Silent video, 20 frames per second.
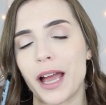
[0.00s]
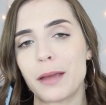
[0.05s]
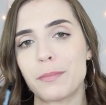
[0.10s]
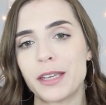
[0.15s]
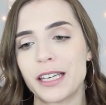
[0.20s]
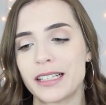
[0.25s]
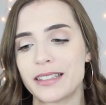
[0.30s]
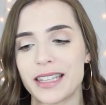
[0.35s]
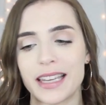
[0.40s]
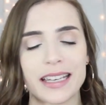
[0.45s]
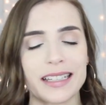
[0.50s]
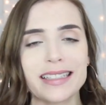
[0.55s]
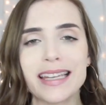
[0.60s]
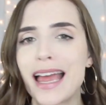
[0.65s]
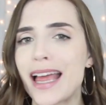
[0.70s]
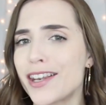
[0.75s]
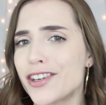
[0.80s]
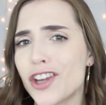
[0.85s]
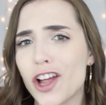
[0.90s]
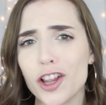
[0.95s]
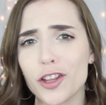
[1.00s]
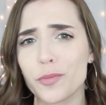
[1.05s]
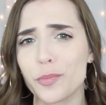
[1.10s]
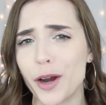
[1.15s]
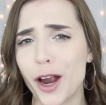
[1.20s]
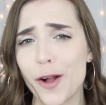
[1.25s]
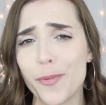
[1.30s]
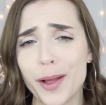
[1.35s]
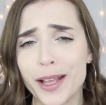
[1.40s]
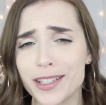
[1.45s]
I mean, it's like a $10
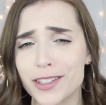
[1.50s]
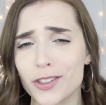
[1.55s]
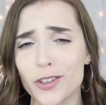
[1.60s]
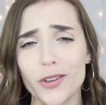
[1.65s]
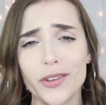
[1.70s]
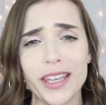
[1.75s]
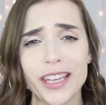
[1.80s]
brow pencil.